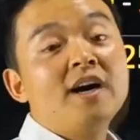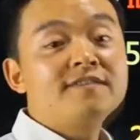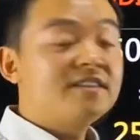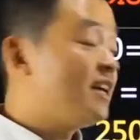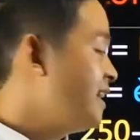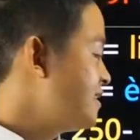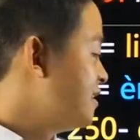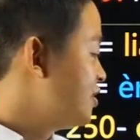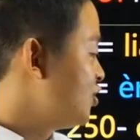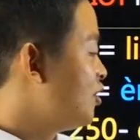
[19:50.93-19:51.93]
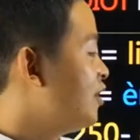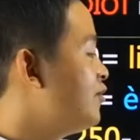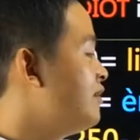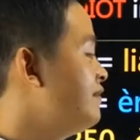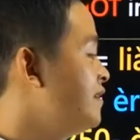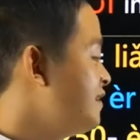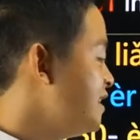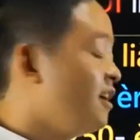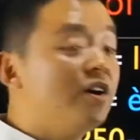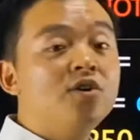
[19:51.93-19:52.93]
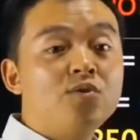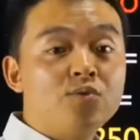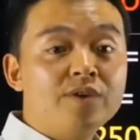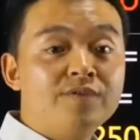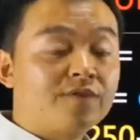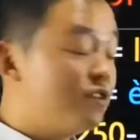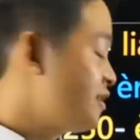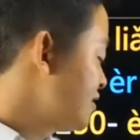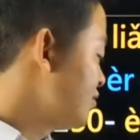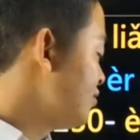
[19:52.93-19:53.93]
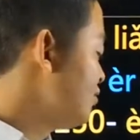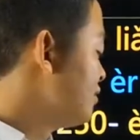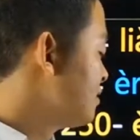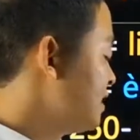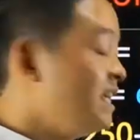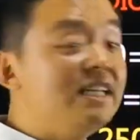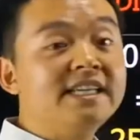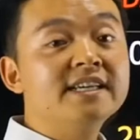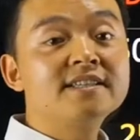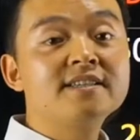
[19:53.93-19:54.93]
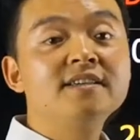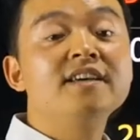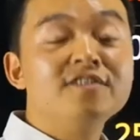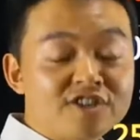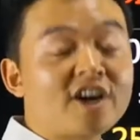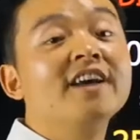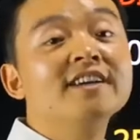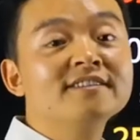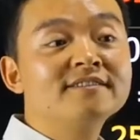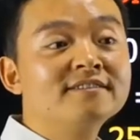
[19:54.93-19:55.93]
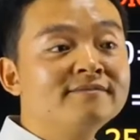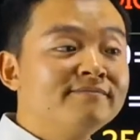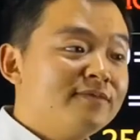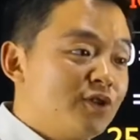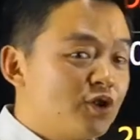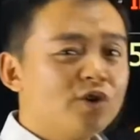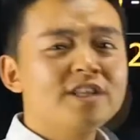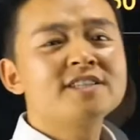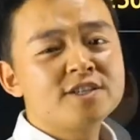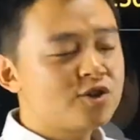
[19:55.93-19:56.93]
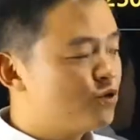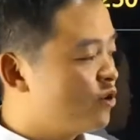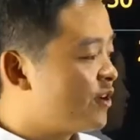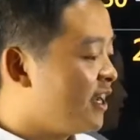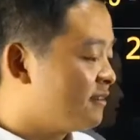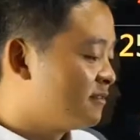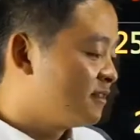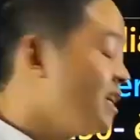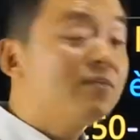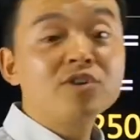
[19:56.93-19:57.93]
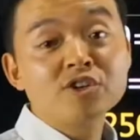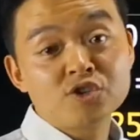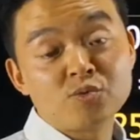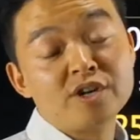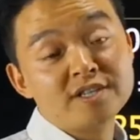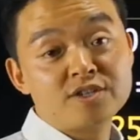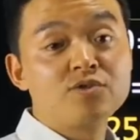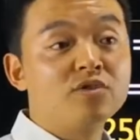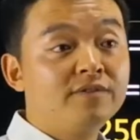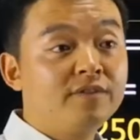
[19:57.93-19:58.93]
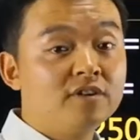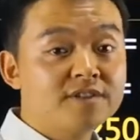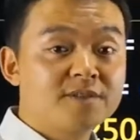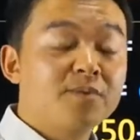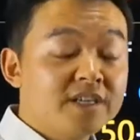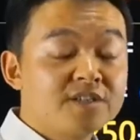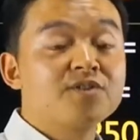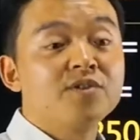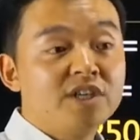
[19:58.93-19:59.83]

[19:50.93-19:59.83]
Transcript: after that, 250 refer to idiot in China. So that's a story. I'm not sure it's true or false, but it's